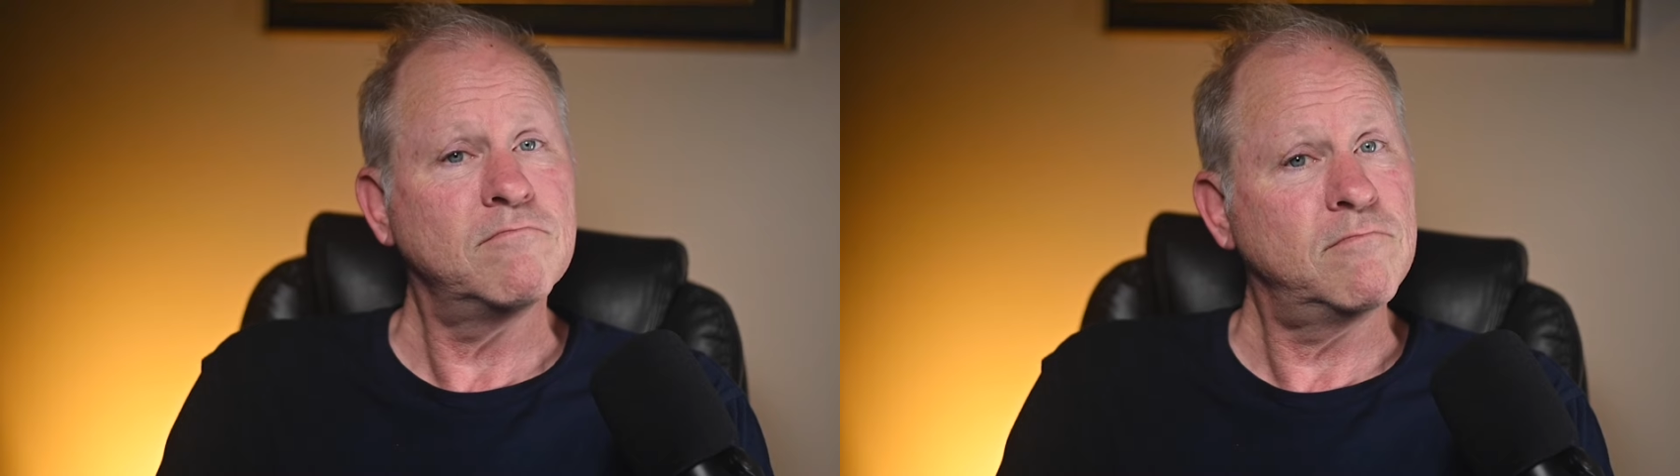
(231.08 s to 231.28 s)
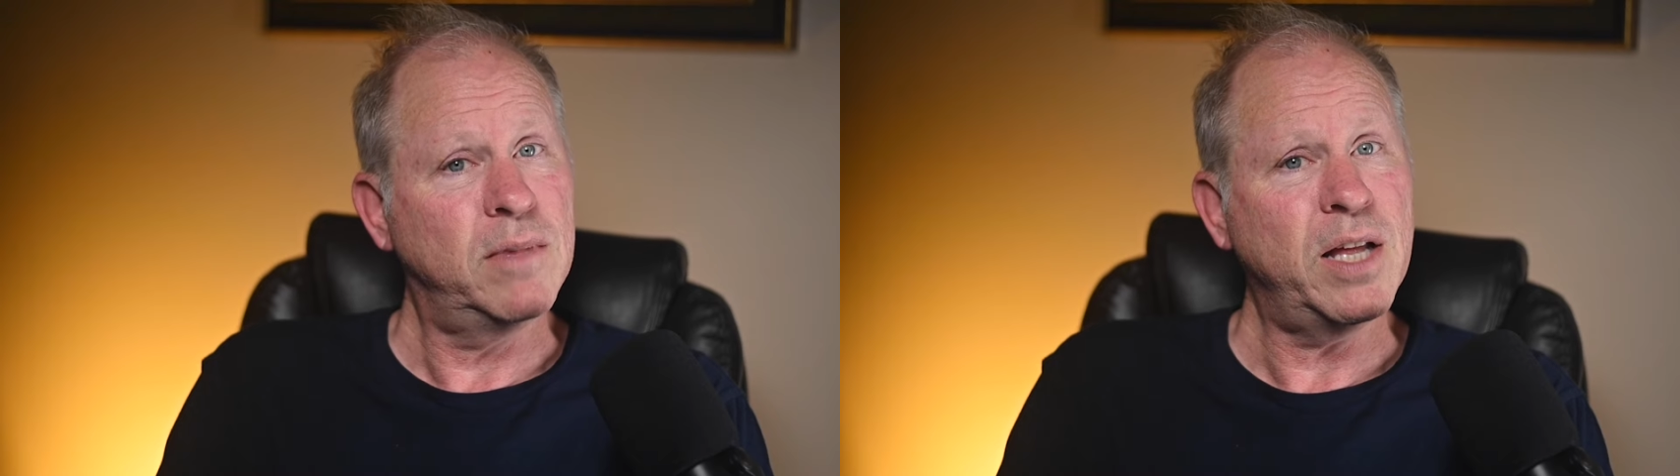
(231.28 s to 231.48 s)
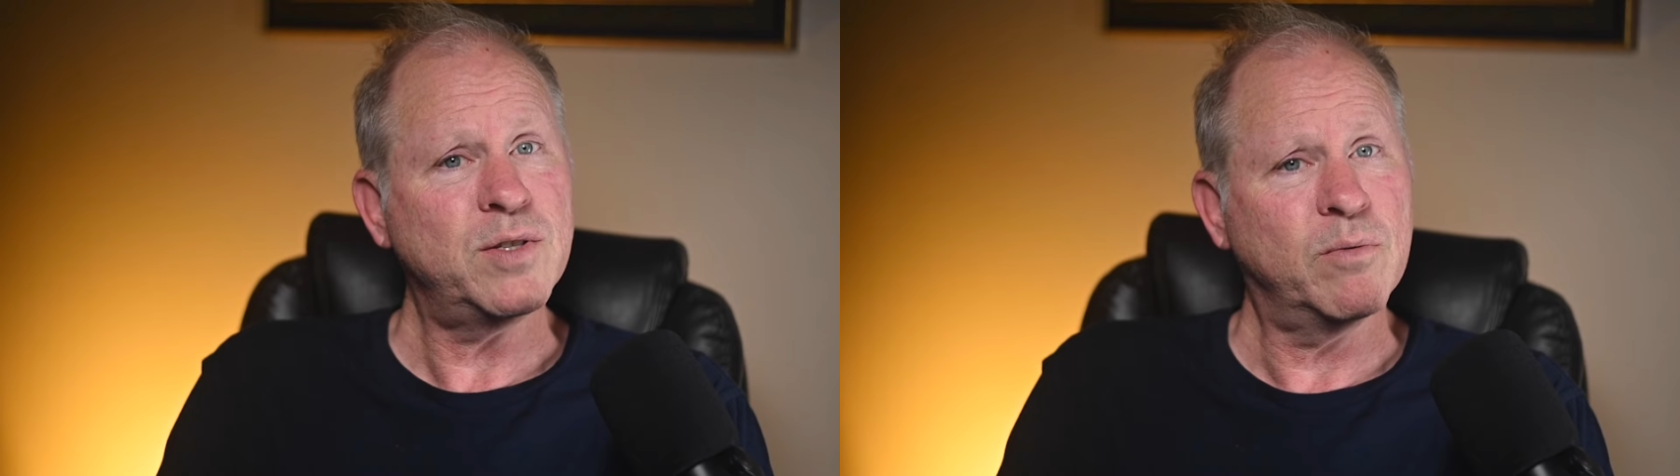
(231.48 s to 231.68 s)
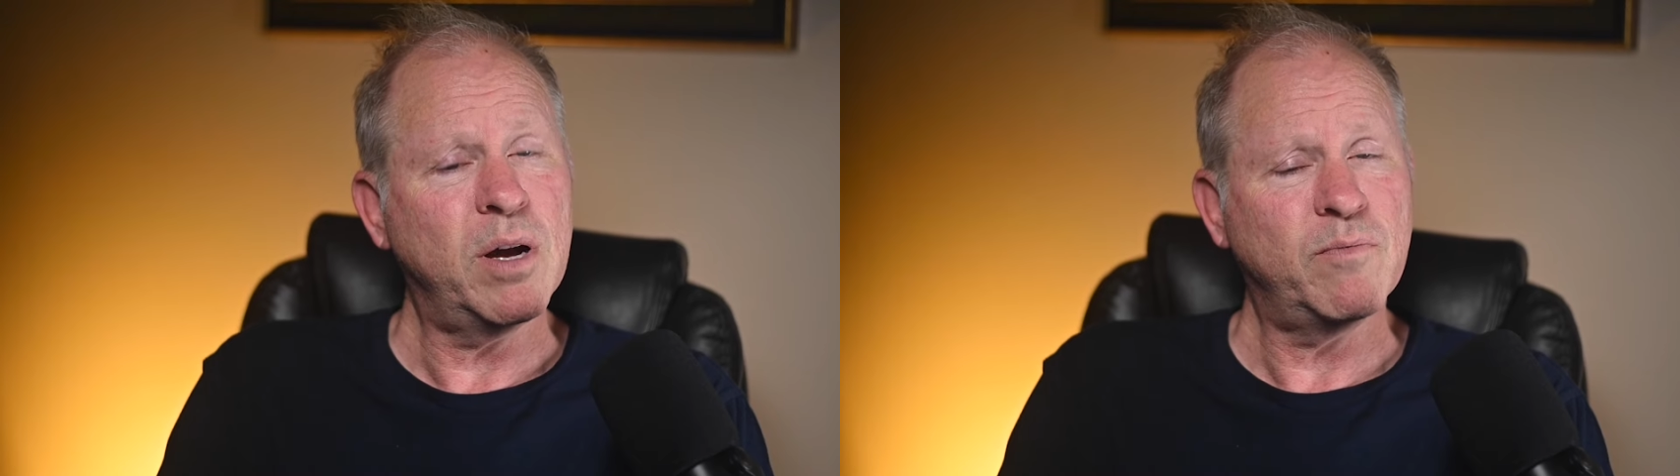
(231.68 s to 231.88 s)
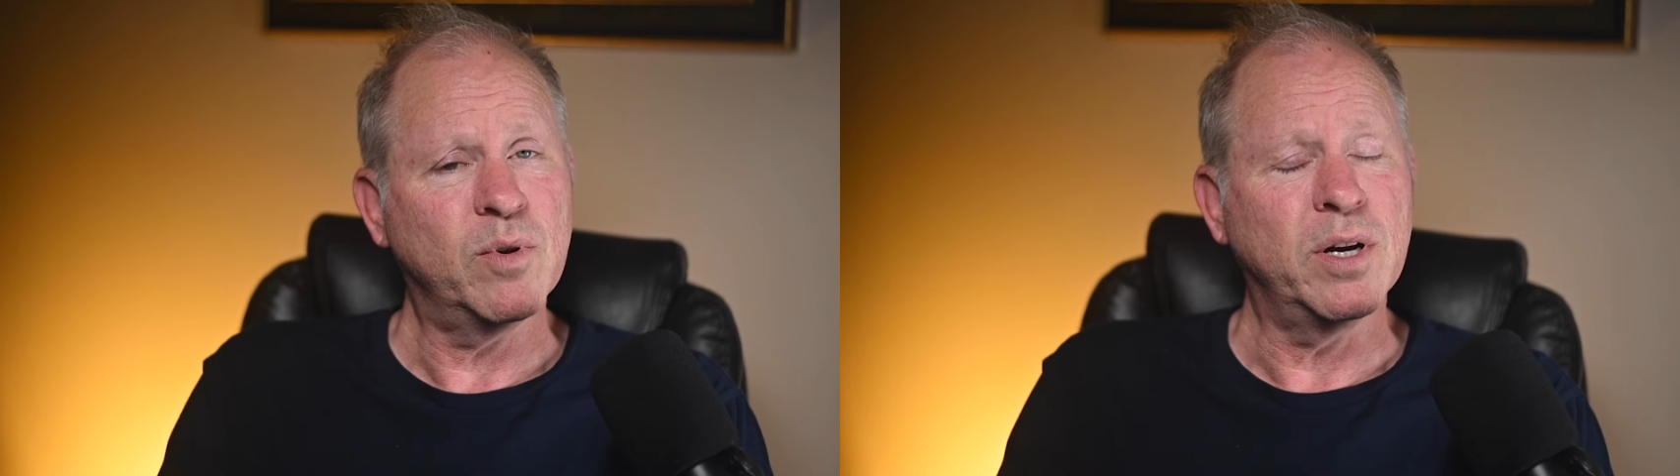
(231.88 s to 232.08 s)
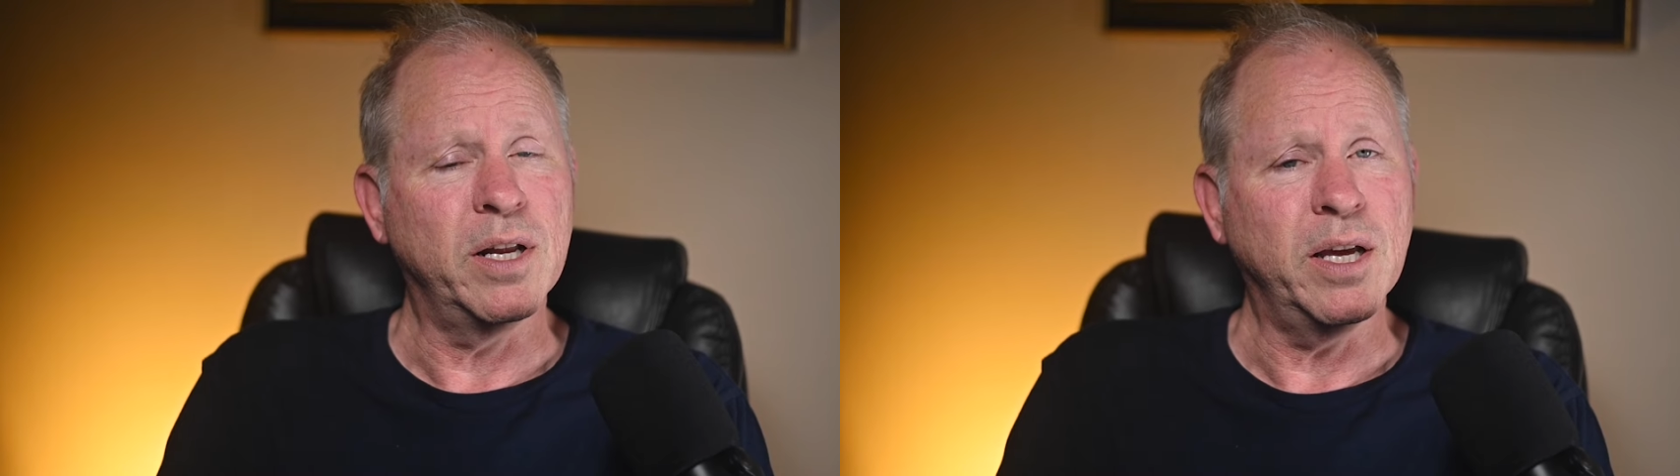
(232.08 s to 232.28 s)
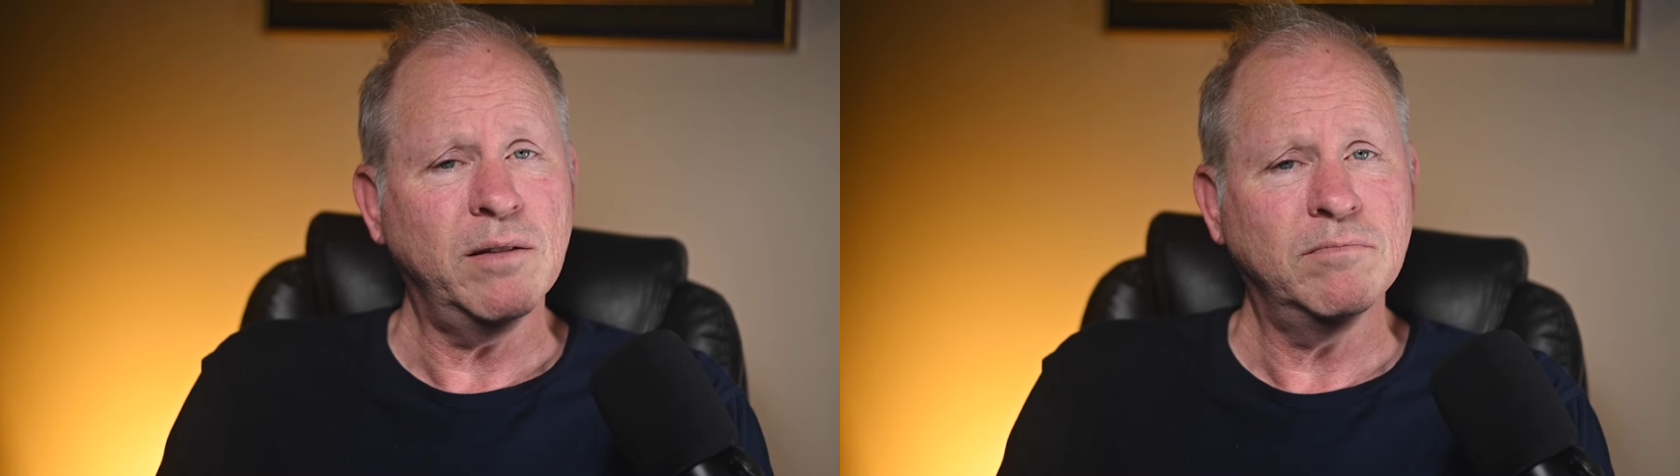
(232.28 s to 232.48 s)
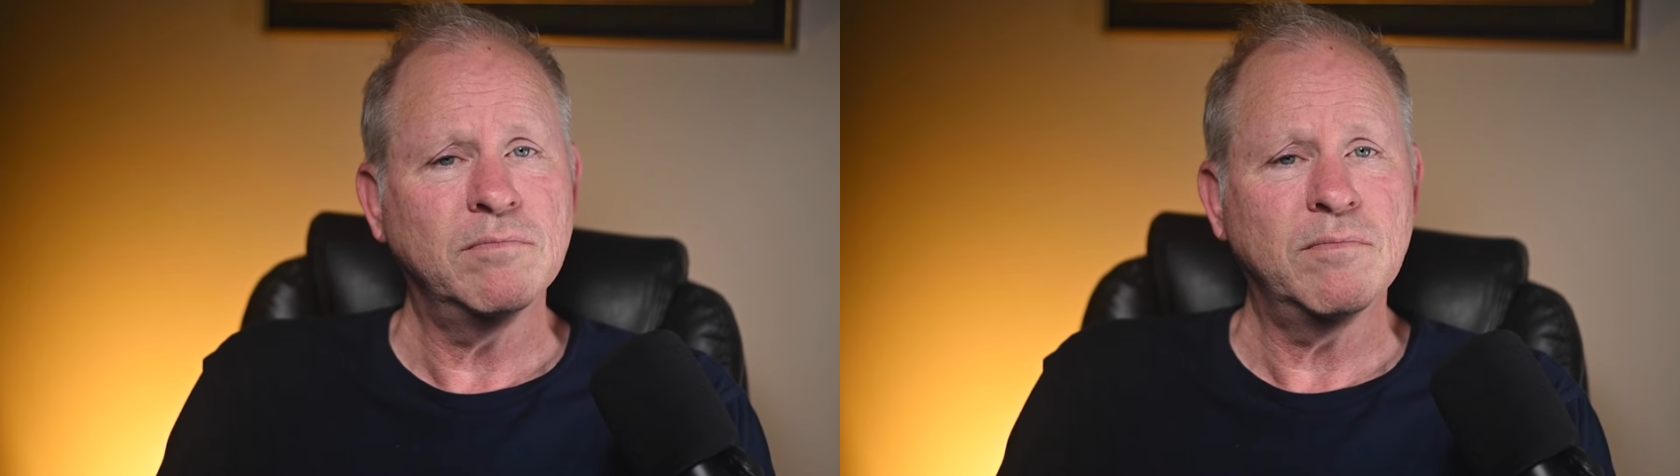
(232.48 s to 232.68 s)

That's a wrap for today.